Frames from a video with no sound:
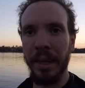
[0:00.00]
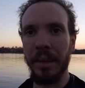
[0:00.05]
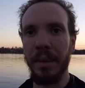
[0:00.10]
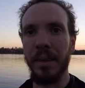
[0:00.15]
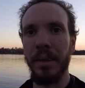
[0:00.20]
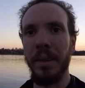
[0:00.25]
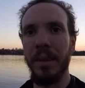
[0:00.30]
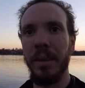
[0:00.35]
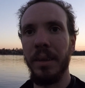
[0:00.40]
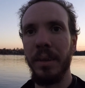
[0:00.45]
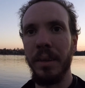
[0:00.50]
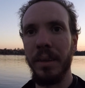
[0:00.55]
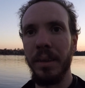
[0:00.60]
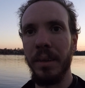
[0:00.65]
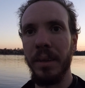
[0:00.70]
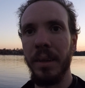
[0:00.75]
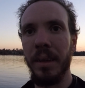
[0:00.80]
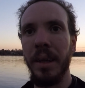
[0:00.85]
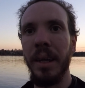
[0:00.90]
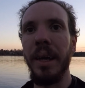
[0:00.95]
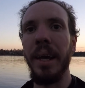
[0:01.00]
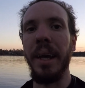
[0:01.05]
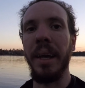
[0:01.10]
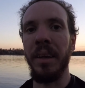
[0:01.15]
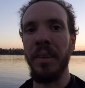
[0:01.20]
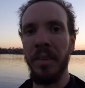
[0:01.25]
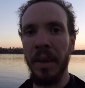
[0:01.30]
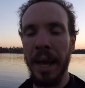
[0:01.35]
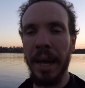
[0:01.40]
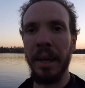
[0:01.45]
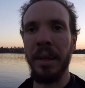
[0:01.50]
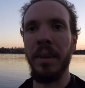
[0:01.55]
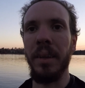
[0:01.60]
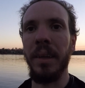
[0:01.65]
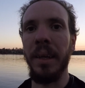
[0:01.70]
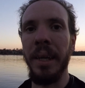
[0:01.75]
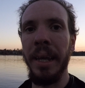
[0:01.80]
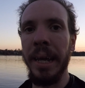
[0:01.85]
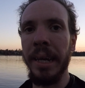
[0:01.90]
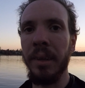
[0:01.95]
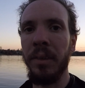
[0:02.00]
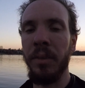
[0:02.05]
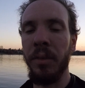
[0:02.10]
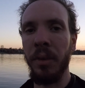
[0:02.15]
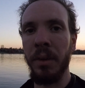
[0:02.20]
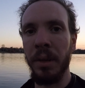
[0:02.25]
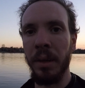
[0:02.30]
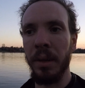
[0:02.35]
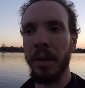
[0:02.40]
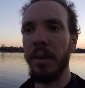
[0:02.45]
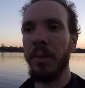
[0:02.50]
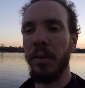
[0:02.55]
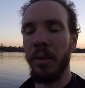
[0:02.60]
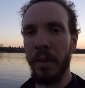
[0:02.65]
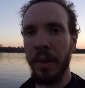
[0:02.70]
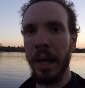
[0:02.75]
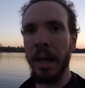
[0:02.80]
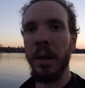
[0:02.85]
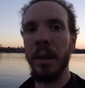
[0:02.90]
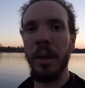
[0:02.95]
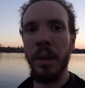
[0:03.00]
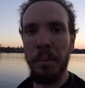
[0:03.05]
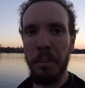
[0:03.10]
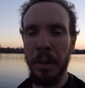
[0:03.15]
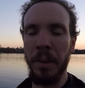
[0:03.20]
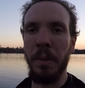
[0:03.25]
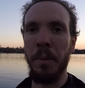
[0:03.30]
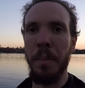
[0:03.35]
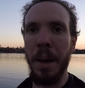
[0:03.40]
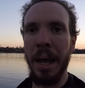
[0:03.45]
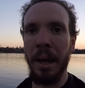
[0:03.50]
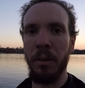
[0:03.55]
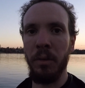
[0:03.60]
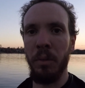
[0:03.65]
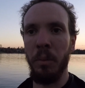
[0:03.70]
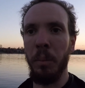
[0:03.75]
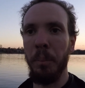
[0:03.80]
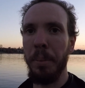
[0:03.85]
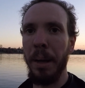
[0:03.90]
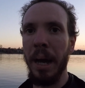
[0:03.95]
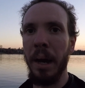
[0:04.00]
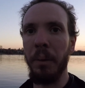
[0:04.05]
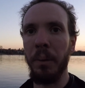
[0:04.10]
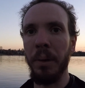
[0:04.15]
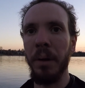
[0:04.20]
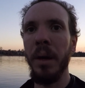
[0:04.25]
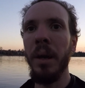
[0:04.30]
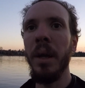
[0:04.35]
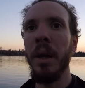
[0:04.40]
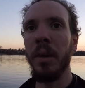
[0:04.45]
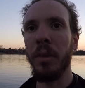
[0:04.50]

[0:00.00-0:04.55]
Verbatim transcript: it's kind of the zippiness. Exactly. Yes, yeah, so you can. So that'll limit the maximum power.